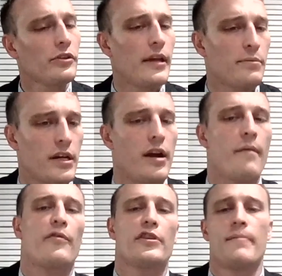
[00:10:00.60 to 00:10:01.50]
steps to cover
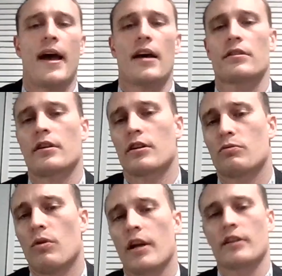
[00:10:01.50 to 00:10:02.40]
for these massacres.
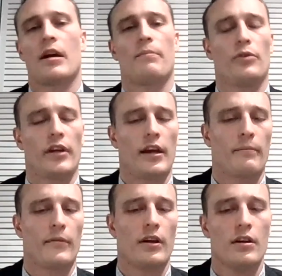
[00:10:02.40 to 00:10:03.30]
One example, and again,
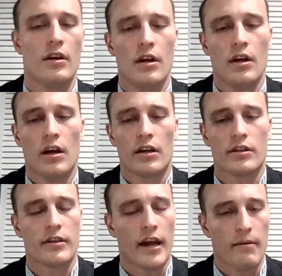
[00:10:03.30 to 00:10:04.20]
I'm going to
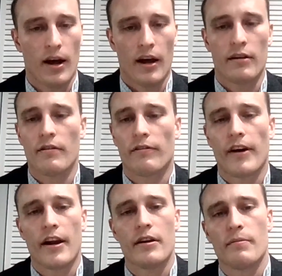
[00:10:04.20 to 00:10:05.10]
cite my
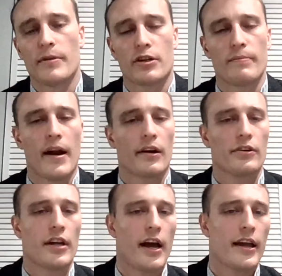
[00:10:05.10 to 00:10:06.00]
friend Mr. Barros
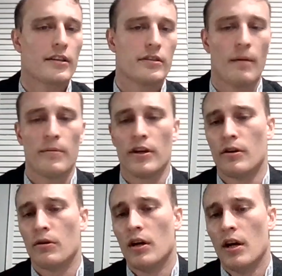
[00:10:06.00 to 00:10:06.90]
at
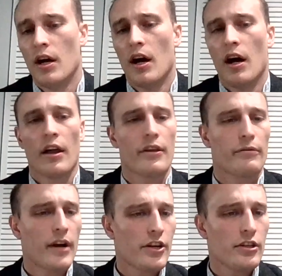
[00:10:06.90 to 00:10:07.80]
ISW. The
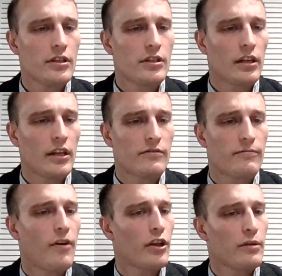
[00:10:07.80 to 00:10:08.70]
Russians, at least
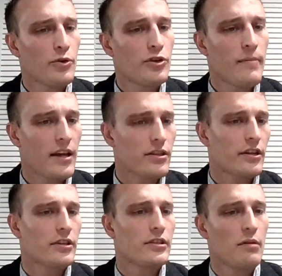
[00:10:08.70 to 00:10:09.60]
following the Bucha
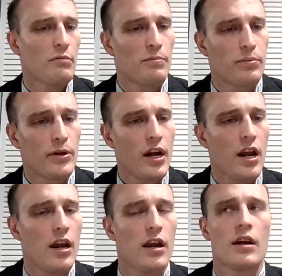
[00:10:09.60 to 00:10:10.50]
massacre, seemed
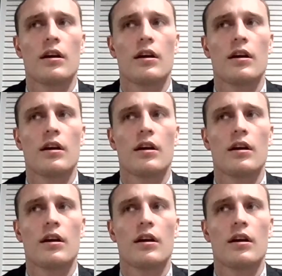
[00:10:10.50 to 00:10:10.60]
pretty